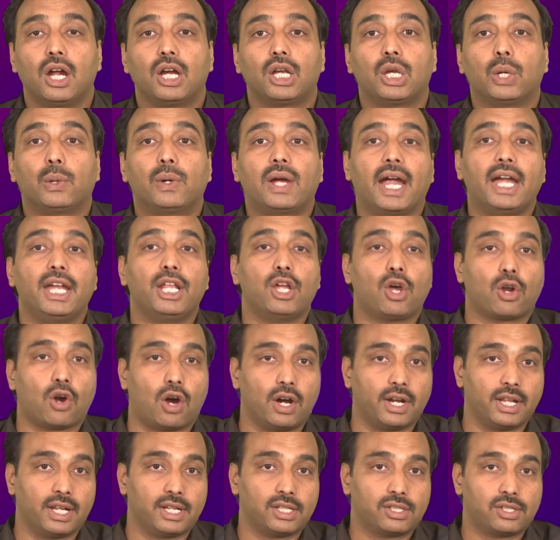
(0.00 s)
to guide your
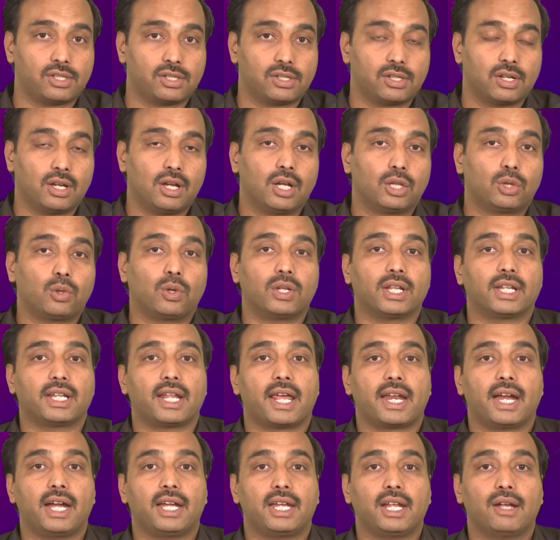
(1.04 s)
audience through the
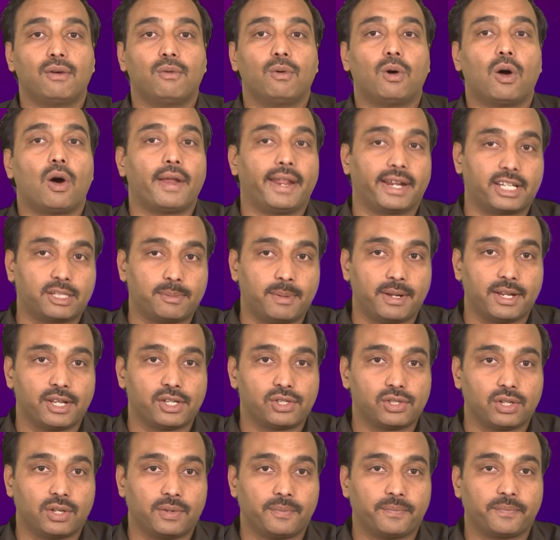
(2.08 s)
narrative or
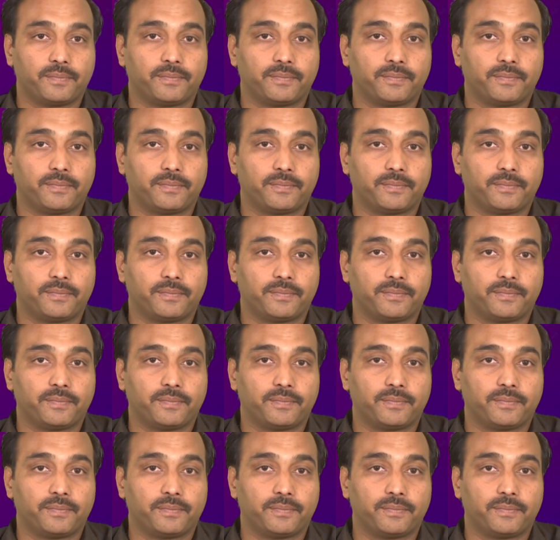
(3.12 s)
explanation.